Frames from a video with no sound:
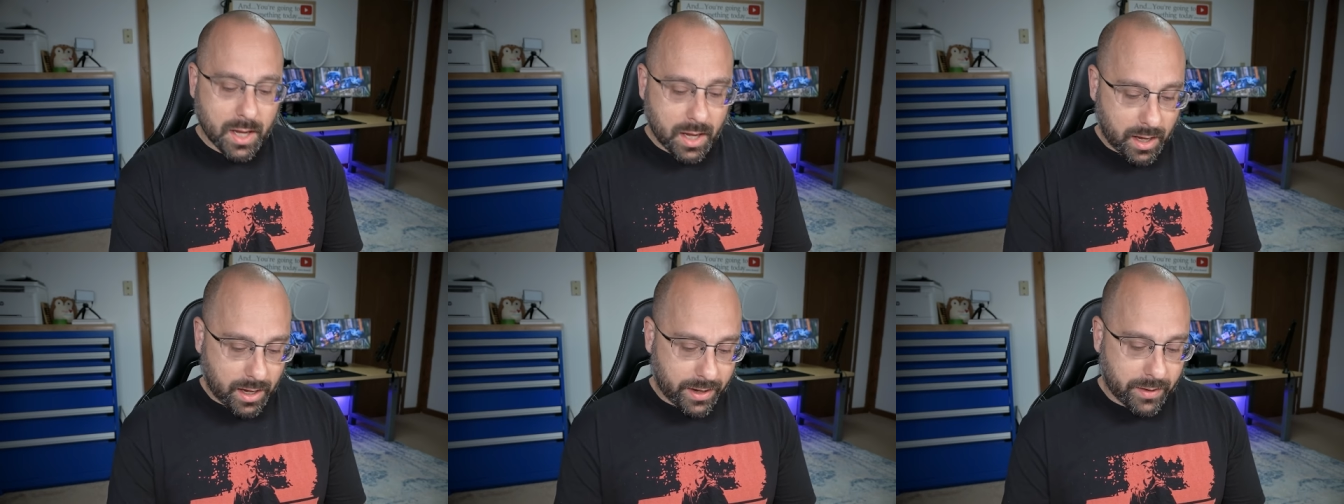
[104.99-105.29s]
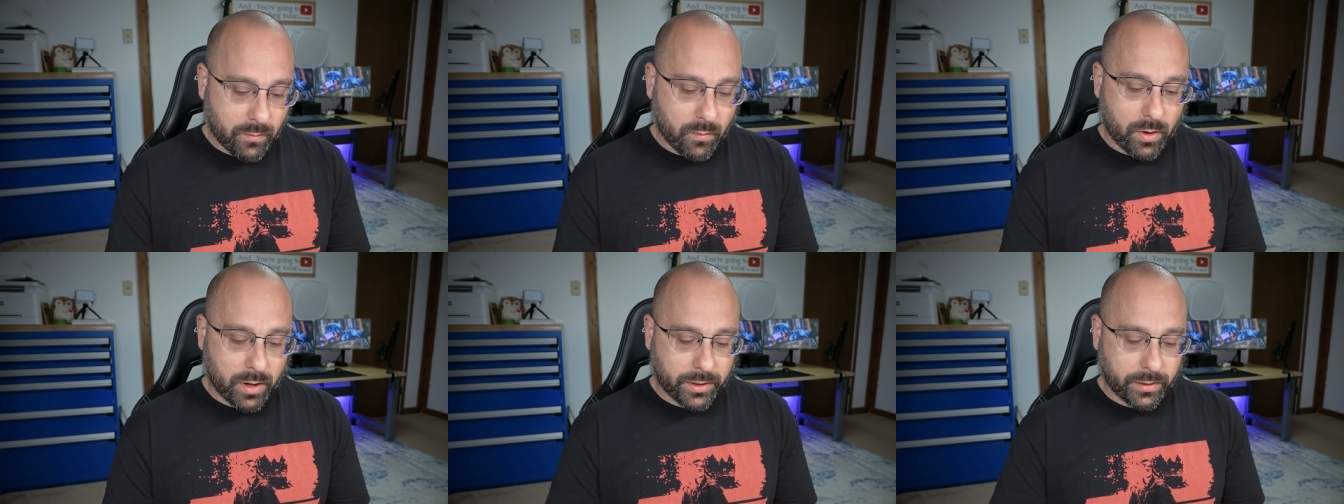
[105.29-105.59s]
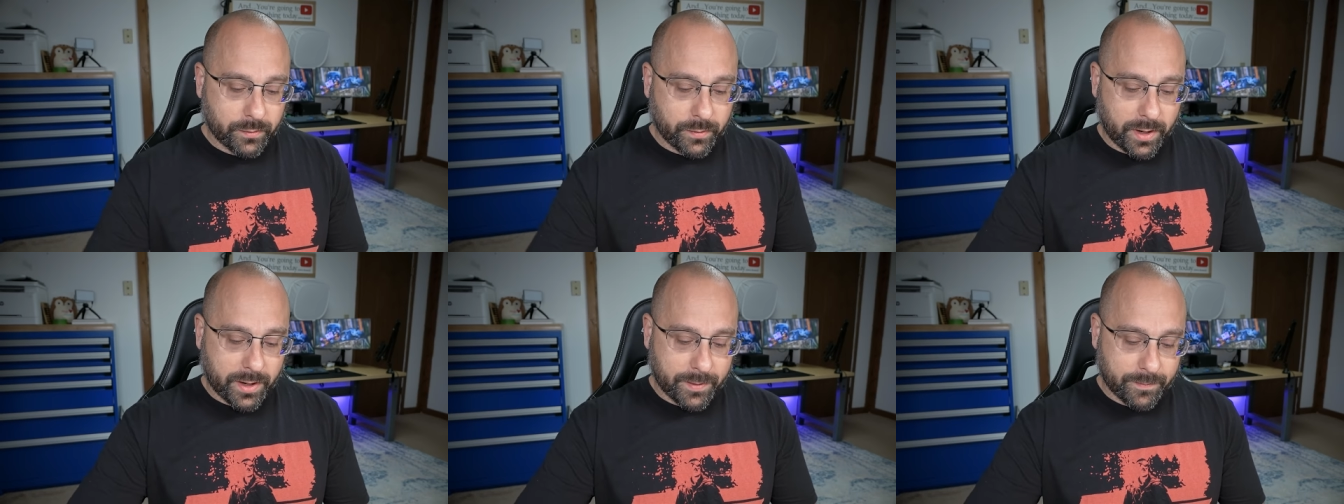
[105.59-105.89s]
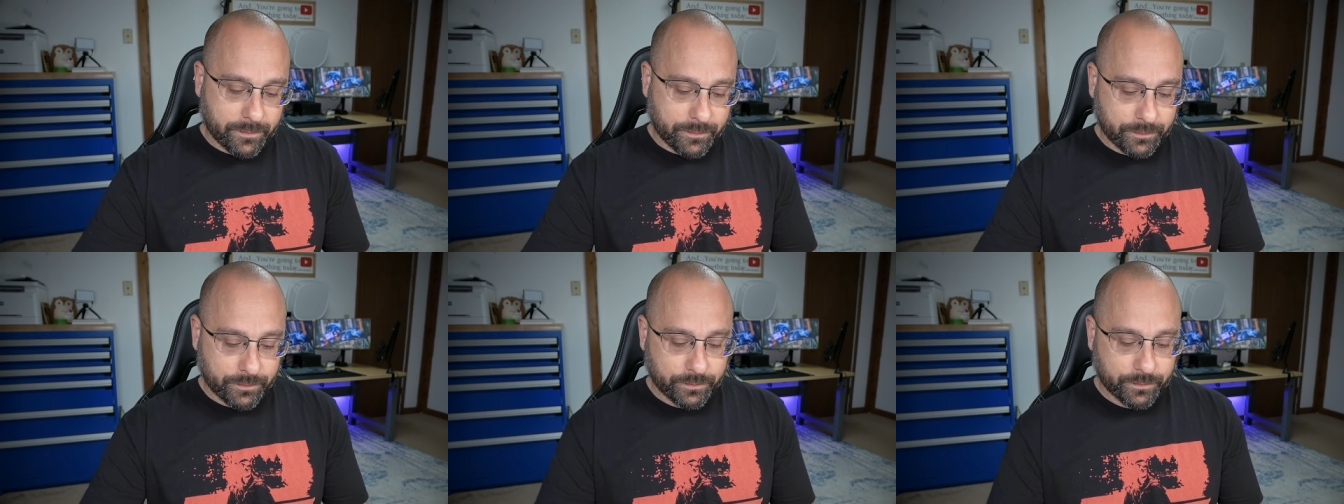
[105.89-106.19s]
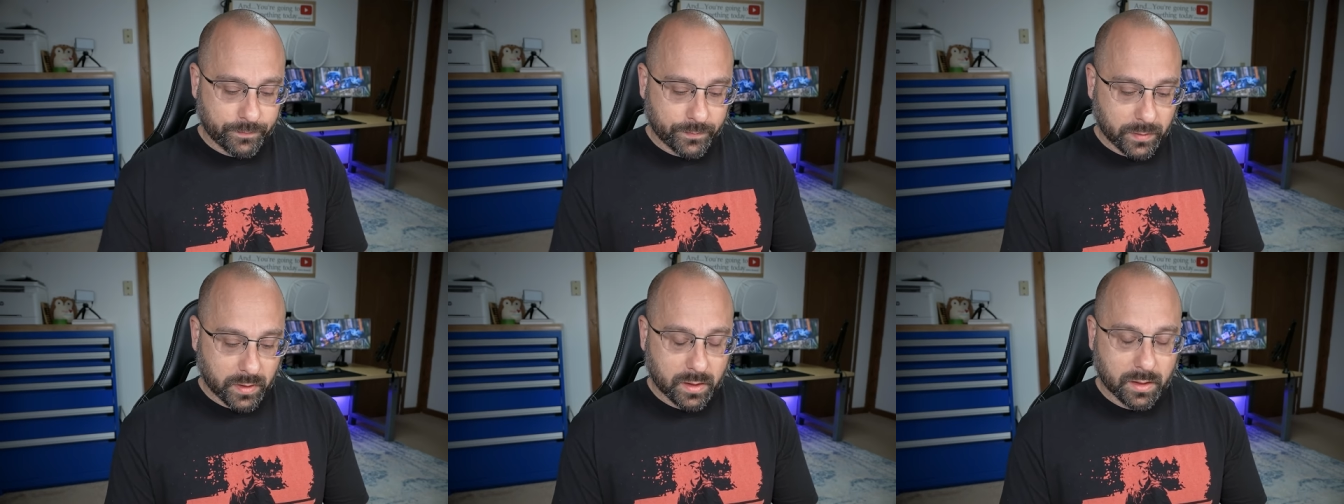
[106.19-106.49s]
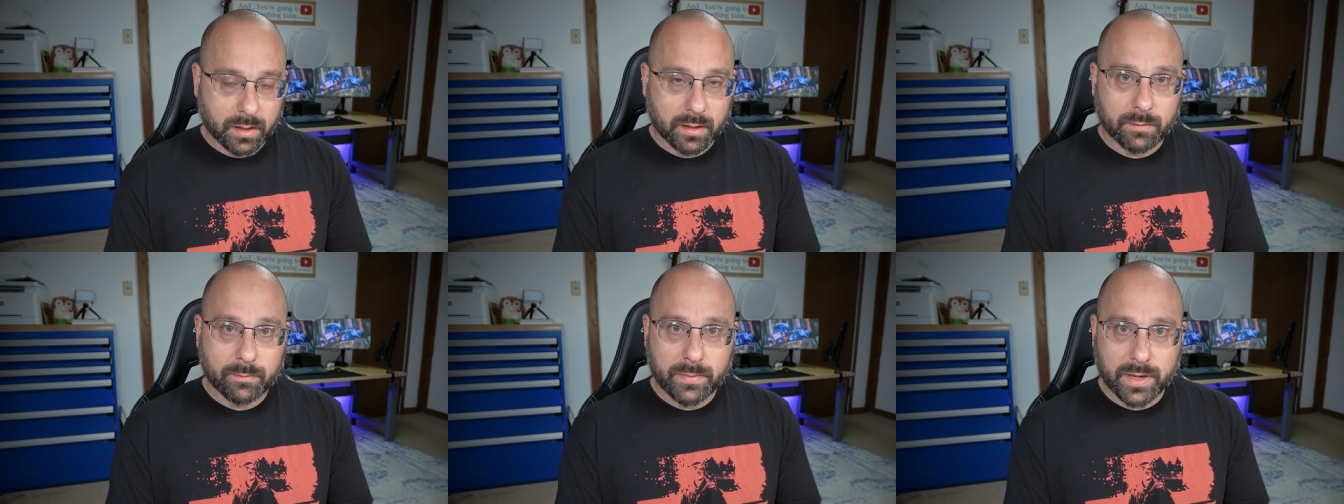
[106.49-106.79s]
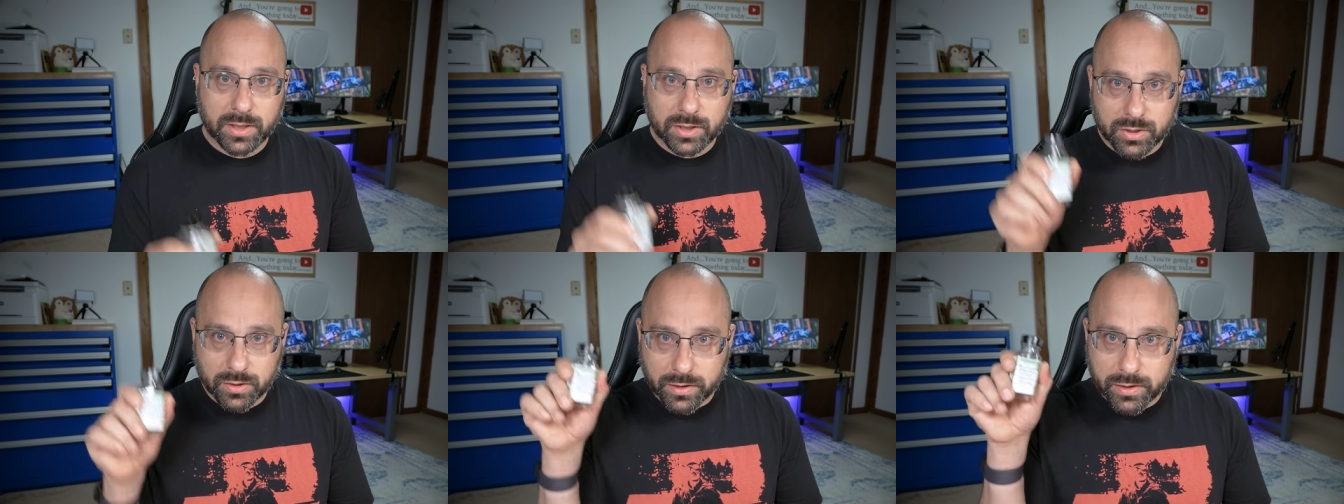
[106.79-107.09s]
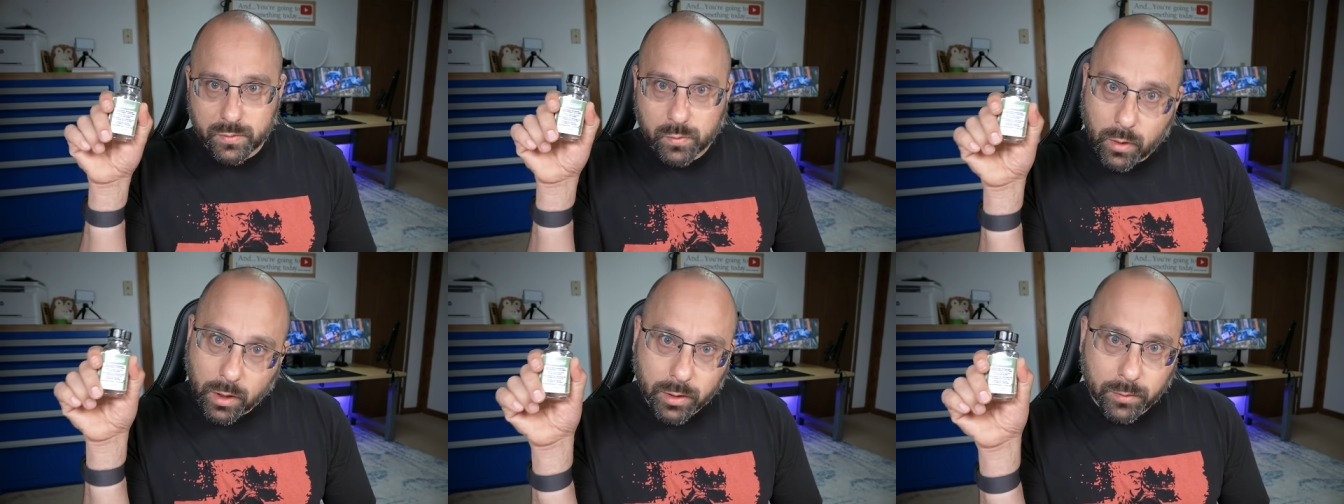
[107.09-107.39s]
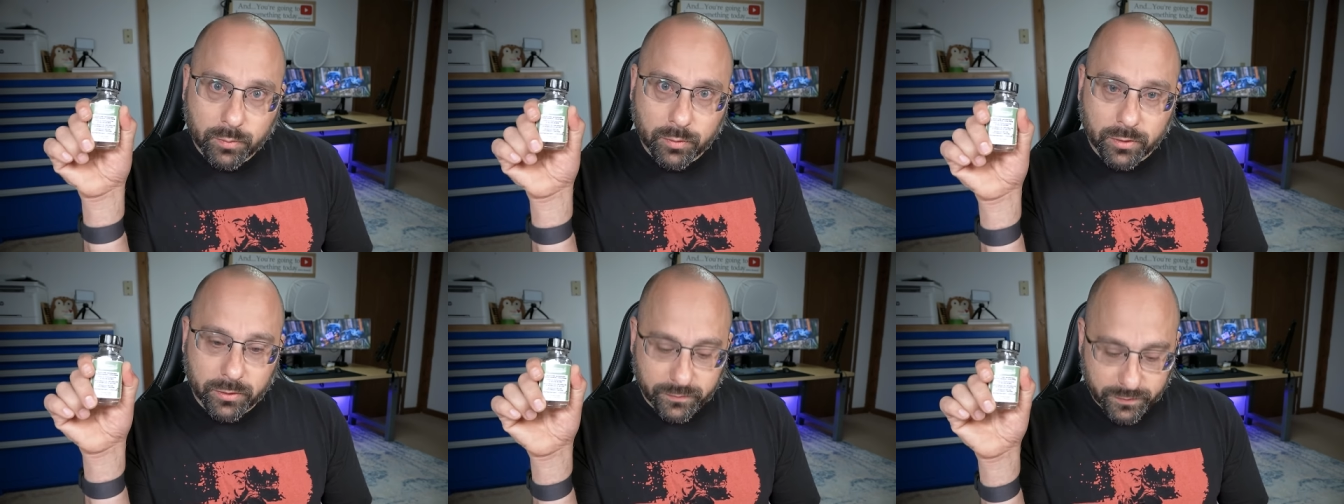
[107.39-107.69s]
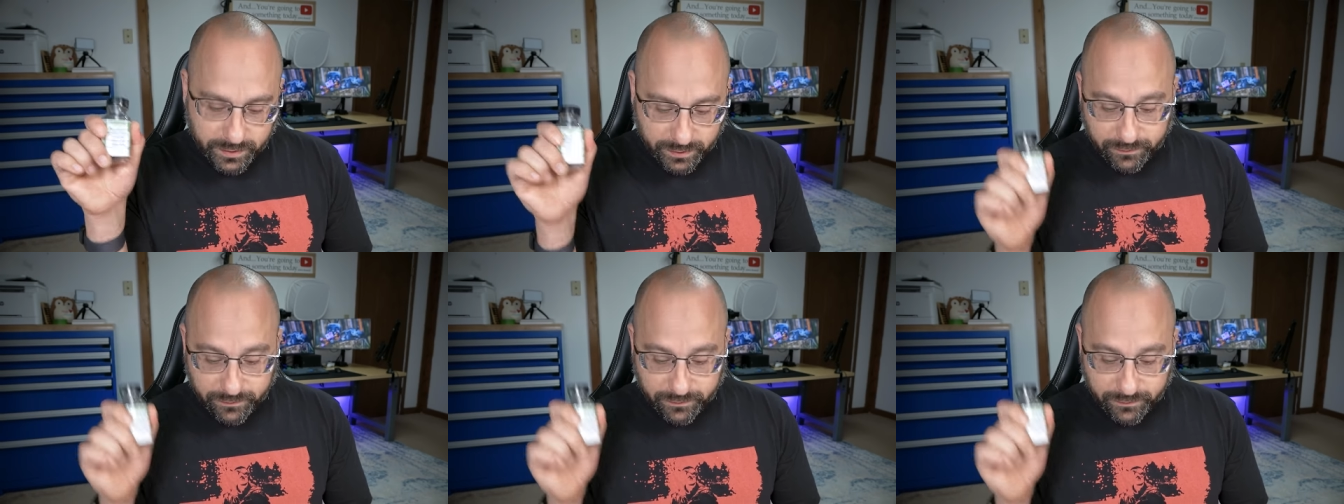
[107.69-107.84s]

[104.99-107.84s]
I want to um, make sure it's waterproofed.